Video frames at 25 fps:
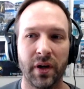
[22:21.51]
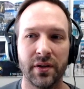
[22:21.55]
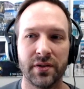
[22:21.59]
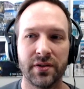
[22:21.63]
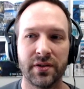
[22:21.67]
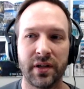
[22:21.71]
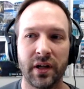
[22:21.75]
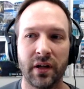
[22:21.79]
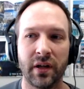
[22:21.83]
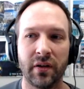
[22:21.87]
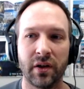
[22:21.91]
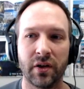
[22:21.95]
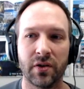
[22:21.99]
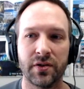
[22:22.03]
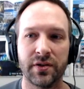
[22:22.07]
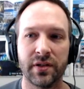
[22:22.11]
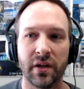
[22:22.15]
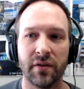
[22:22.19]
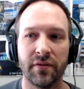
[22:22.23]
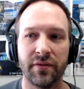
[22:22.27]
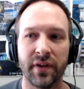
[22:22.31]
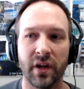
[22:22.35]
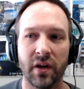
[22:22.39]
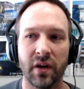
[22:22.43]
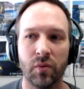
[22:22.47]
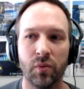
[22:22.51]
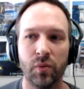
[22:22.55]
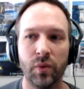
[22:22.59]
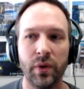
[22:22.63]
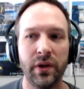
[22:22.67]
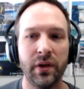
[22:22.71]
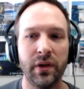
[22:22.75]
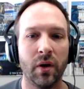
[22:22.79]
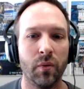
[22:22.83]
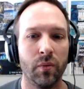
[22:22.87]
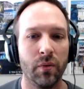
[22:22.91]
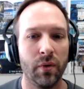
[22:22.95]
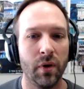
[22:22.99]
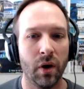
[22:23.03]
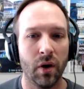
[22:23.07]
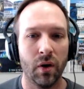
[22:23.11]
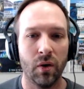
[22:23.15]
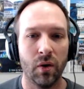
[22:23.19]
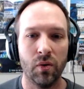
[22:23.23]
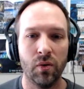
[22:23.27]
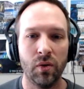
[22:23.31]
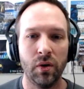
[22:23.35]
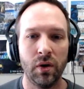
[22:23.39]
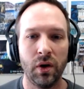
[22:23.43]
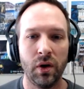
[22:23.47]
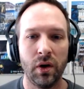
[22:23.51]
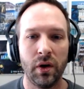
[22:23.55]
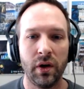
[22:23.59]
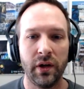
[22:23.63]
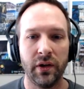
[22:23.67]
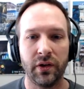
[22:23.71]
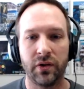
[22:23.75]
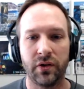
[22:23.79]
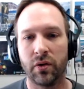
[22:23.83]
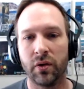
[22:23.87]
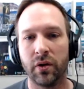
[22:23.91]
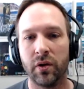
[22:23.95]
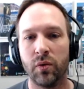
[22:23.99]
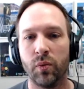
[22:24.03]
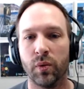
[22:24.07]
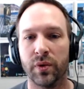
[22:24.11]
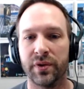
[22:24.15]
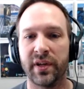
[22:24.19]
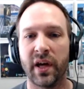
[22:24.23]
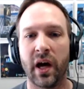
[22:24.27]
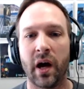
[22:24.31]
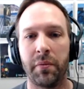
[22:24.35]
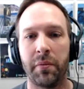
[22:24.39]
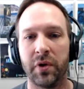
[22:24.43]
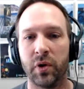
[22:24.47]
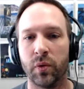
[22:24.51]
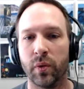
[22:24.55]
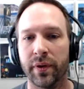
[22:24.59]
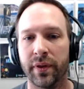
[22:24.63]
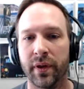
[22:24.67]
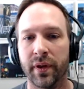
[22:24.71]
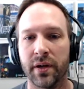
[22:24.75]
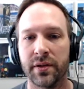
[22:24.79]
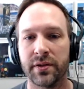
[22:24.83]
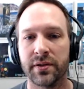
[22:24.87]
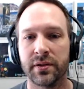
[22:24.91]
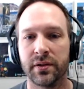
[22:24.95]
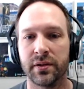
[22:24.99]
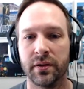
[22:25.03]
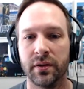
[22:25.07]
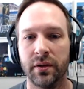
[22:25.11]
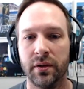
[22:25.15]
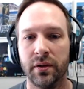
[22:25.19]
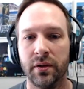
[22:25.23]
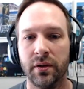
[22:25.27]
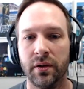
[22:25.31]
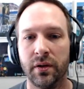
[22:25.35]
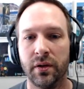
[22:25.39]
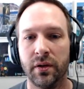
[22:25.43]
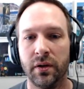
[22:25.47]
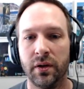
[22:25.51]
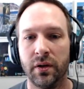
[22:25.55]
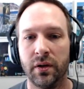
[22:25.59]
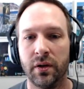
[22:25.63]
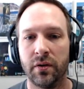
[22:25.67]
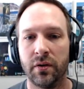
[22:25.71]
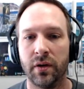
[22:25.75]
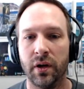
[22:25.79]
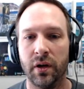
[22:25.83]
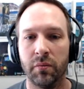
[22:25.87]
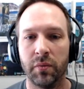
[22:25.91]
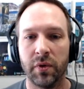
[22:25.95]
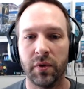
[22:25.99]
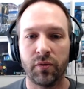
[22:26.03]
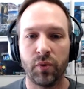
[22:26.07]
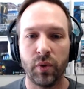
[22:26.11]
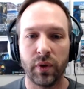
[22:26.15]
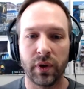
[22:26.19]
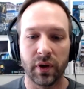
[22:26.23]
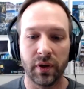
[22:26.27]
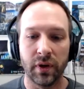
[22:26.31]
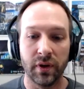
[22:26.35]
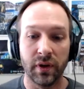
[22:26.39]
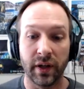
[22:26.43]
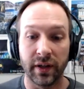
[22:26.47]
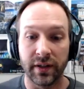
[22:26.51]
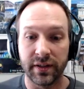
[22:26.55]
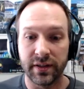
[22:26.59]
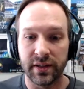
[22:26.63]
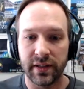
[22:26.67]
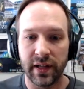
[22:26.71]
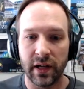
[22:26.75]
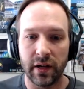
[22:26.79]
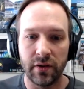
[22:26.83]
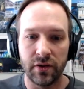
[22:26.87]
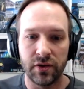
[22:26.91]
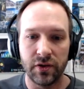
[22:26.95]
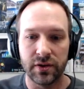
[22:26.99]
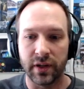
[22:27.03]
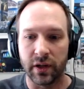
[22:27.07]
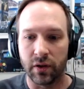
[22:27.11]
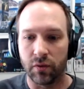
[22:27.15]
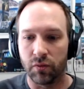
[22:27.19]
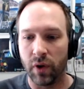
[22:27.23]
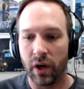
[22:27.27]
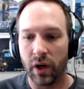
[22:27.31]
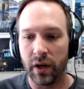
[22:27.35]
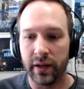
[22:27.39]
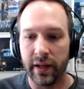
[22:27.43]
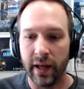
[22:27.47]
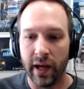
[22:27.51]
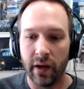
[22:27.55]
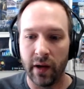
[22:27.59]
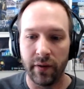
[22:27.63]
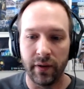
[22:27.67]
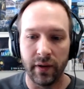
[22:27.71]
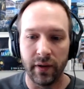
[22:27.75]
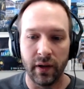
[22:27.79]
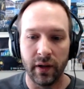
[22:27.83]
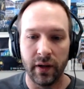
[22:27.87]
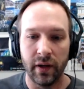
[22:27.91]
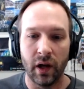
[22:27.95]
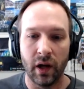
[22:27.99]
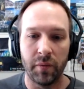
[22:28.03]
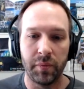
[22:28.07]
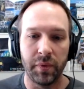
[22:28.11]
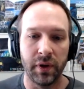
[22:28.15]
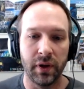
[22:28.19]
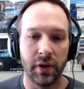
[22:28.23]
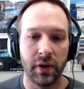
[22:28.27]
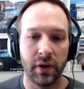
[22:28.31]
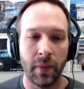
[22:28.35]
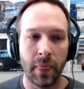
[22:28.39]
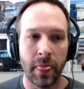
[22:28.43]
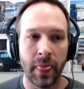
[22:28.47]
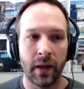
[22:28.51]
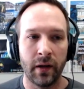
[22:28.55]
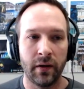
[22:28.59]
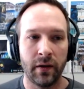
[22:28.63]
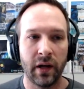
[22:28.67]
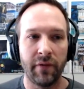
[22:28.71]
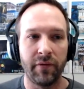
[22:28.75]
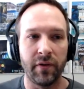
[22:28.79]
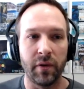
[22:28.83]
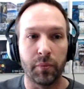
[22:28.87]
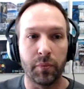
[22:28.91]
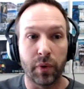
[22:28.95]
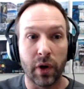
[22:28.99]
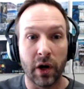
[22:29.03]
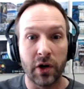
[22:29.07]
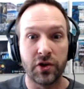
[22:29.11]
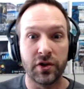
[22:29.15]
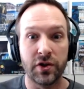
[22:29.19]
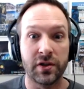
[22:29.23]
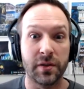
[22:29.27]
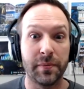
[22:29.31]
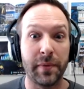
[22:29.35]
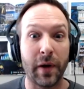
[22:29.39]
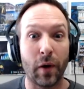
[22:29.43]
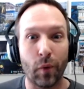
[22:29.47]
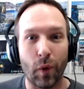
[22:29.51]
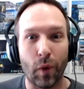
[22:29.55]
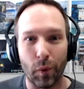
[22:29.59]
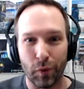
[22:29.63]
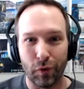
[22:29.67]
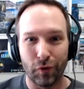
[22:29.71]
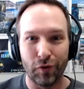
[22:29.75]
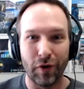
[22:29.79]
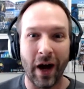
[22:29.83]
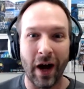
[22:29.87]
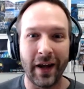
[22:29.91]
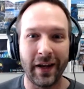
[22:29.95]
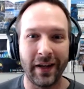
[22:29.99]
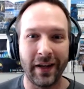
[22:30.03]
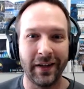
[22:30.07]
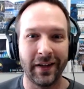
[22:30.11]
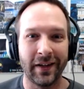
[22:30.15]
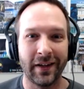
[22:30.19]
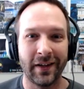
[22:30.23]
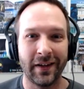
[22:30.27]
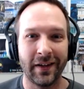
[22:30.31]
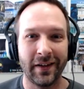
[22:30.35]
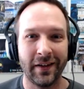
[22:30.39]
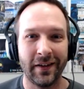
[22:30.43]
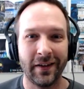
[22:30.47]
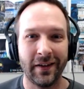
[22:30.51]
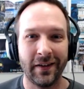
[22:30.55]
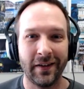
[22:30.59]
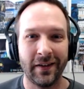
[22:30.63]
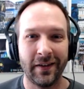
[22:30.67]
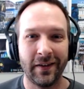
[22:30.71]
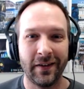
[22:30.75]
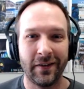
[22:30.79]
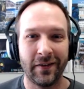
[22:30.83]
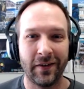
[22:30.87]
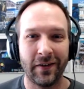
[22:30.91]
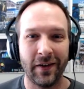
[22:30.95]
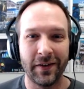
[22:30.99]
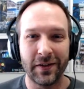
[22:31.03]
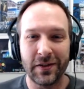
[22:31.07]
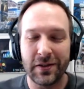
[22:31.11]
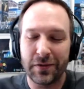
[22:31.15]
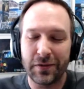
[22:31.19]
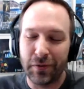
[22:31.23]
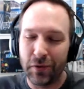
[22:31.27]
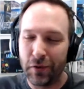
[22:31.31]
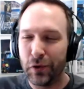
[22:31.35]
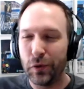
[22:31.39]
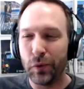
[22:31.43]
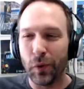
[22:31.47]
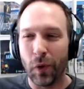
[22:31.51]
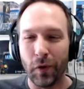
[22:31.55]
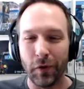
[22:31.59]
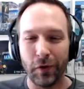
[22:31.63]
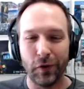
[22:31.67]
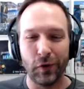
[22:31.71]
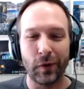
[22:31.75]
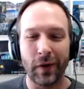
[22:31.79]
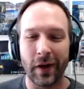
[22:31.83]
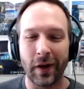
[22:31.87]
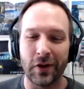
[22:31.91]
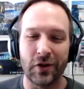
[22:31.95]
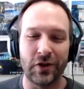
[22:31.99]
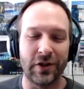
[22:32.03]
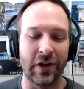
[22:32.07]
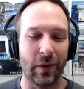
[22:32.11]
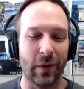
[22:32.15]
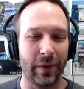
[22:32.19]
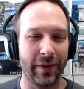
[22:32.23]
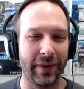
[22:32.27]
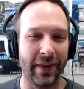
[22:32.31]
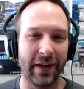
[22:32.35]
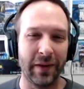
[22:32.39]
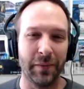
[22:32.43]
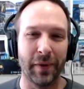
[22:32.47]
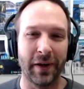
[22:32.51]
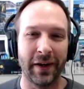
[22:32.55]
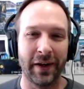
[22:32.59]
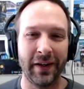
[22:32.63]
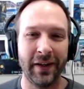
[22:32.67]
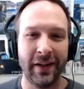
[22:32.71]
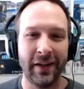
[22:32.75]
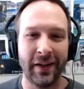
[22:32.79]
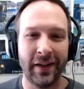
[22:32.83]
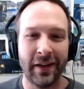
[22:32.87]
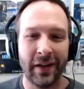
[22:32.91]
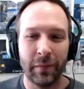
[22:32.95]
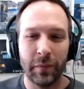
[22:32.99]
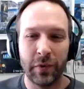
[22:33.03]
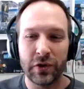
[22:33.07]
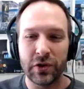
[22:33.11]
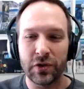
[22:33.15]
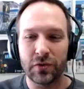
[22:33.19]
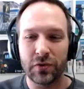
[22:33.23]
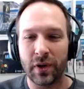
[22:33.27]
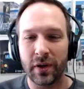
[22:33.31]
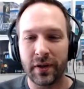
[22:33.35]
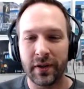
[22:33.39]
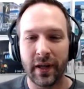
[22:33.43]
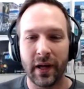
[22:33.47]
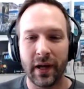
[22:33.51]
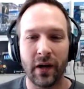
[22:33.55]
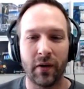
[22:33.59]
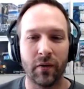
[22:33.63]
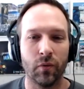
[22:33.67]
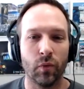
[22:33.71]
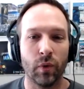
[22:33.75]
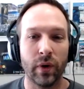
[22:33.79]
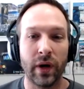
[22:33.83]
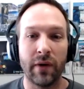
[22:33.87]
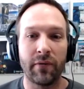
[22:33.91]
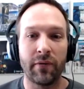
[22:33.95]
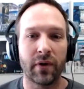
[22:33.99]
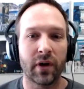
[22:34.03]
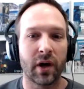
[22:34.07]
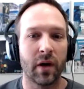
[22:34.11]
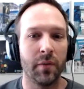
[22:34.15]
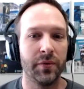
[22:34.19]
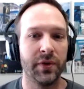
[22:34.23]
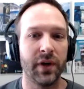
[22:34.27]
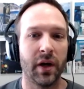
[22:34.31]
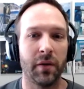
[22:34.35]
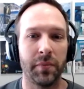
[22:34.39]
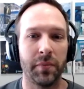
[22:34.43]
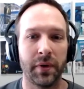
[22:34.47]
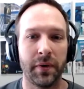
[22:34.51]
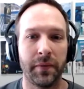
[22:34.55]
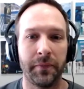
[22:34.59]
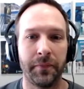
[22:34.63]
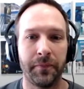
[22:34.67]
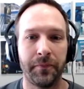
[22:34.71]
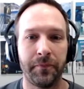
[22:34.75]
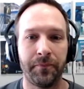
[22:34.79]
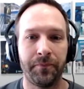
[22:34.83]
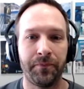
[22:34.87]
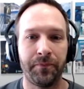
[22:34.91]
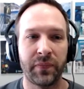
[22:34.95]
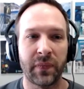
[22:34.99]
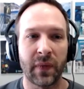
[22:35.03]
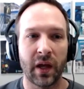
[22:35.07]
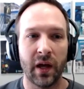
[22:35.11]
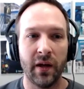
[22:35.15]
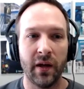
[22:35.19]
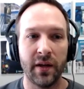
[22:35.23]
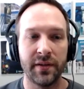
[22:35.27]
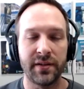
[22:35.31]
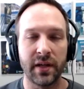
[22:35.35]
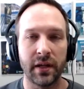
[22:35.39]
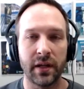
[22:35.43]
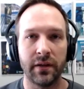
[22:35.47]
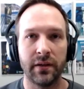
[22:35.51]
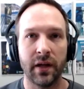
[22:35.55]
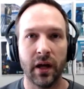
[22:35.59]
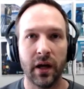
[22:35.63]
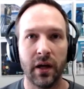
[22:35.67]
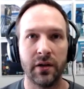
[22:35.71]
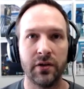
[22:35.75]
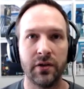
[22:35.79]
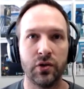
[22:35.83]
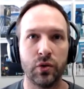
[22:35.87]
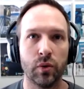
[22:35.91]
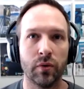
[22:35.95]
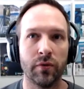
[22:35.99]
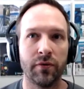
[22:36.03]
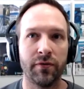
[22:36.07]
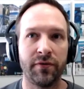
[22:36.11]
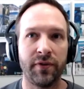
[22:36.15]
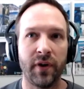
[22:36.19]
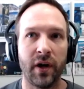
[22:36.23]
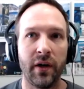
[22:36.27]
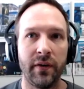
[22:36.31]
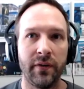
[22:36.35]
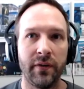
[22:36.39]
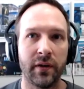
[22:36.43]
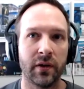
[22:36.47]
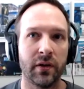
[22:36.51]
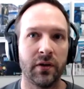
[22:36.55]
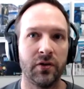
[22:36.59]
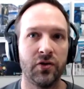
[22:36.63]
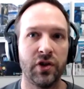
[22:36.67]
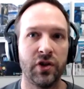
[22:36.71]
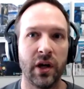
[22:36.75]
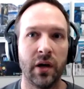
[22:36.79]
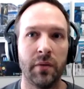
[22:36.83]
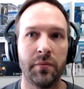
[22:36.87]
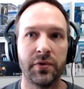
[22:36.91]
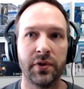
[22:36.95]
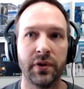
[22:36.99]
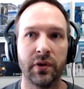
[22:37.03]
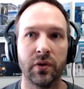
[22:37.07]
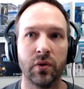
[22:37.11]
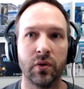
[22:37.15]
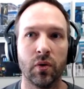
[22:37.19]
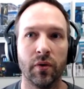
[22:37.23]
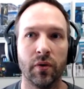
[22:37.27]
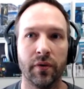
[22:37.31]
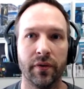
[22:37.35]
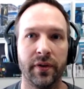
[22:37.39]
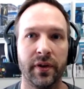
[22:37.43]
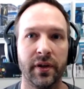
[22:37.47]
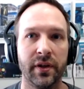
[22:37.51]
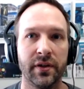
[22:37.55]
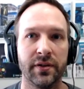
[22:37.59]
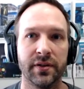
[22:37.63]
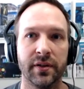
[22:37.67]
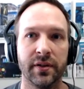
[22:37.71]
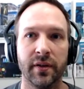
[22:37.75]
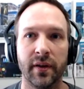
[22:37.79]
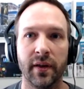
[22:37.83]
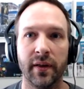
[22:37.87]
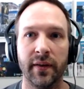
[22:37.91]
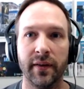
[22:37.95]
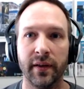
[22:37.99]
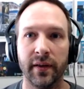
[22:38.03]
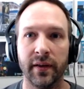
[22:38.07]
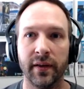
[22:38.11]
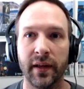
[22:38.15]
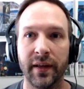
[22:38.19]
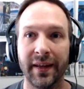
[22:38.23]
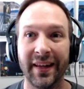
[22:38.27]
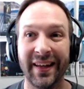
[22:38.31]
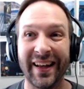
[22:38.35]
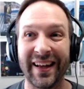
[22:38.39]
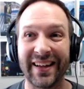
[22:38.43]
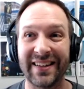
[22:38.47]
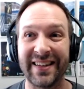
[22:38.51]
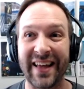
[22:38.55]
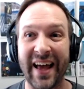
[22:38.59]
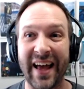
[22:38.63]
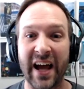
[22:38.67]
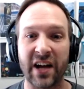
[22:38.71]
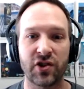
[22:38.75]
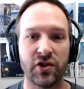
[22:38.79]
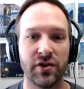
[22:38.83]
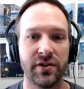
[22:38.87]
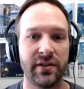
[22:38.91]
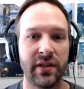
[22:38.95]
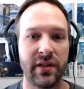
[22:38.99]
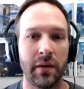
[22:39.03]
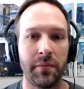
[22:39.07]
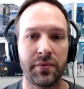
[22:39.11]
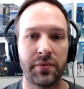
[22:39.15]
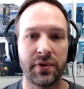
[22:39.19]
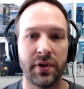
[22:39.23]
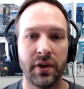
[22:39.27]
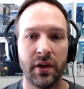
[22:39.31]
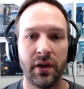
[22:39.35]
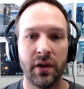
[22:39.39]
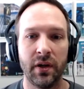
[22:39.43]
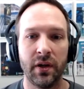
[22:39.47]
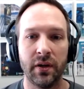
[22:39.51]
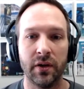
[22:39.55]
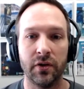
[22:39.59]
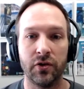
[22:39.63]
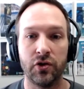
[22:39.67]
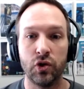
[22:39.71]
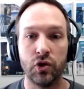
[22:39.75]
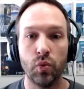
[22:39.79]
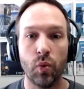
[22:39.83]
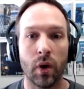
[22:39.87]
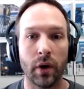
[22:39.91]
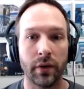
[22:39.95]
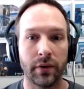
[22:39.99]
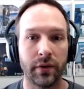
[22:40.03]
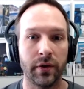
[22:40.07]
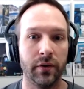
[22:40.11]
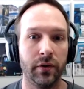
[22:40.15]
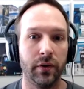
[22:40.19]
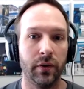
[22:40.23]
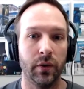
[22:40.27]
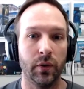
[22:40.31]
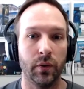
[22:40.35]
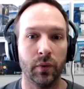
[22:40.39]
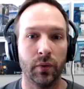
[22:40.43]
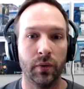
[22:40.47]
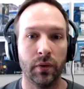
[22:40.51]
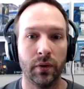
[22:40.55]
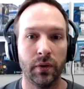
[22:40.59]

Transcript: It's telling ourselves that we don't know, internally what's happening with us yes right but if we can like sit down and just like write down and, and not be not have any prejudice about what we're writing right this is for you only you don't got to share it with anybody but just mm-hmm. write down whatever comes up mm-hmm. and as that does you will find the gems and the golden things and the, and the, and the next action steps that you want to do